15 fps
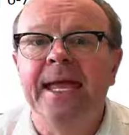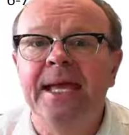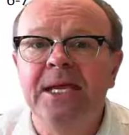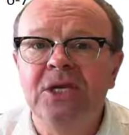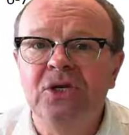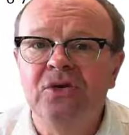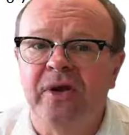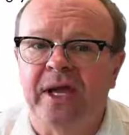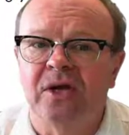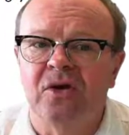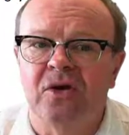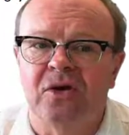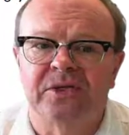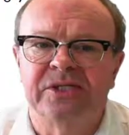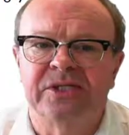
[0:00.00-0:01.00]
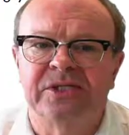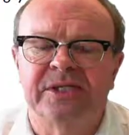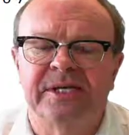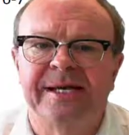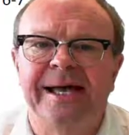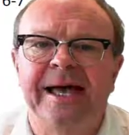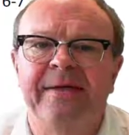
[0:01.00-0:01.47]
Indirect
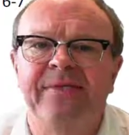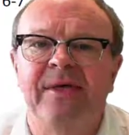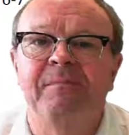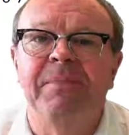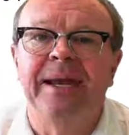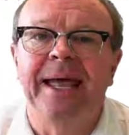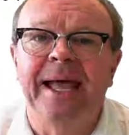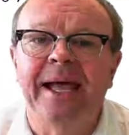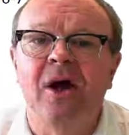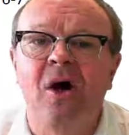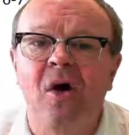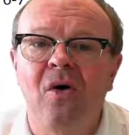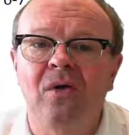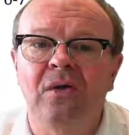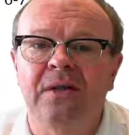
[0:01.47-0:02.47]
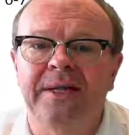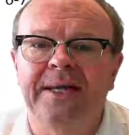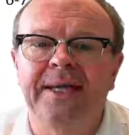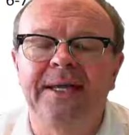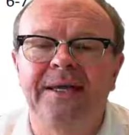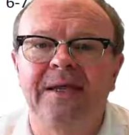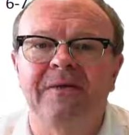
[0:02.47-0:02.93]
costs are the black hole
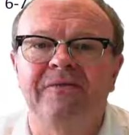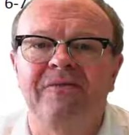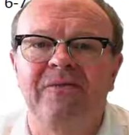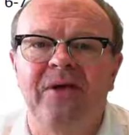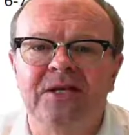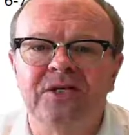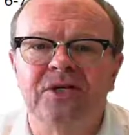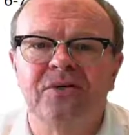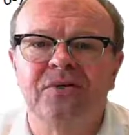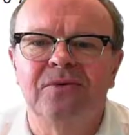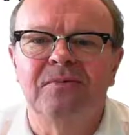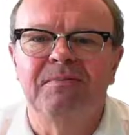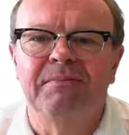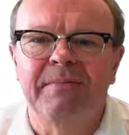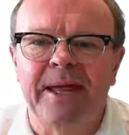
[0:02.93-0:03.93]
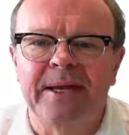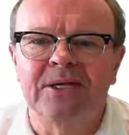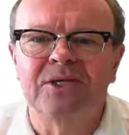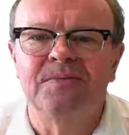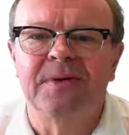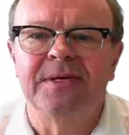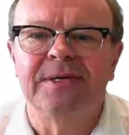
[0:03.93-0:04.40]
in conventional
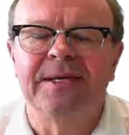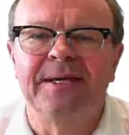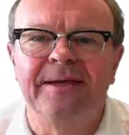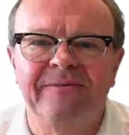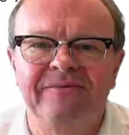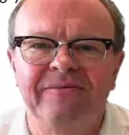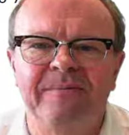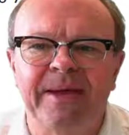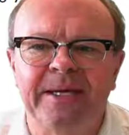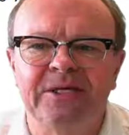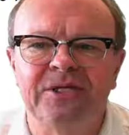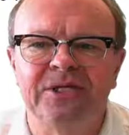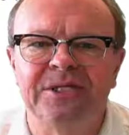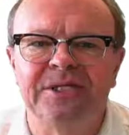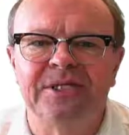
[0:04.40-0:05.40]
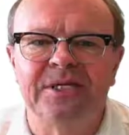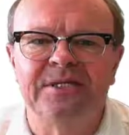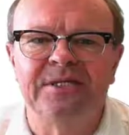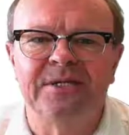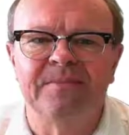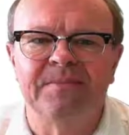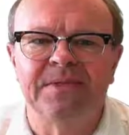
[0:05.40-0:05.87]
management information
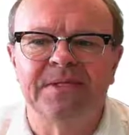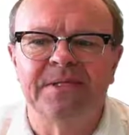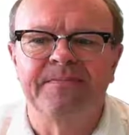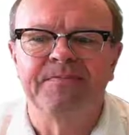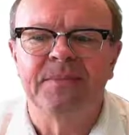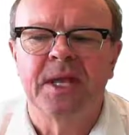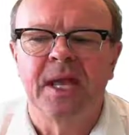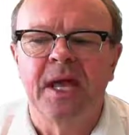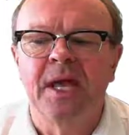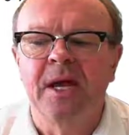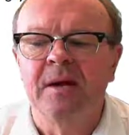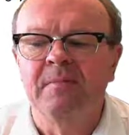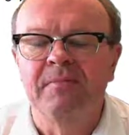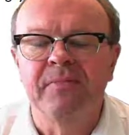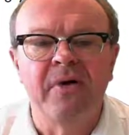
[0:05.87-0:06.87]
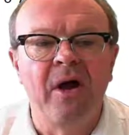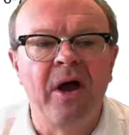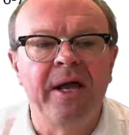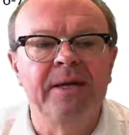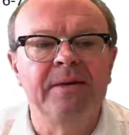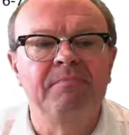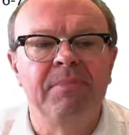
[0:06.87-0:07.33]
systems.
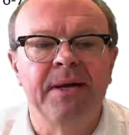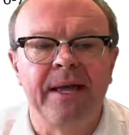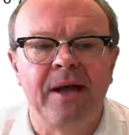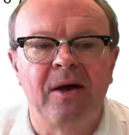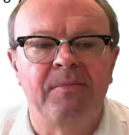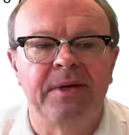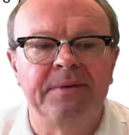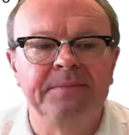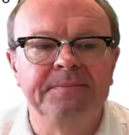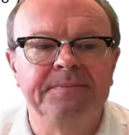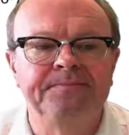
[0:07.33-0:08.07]
Brian Plowman.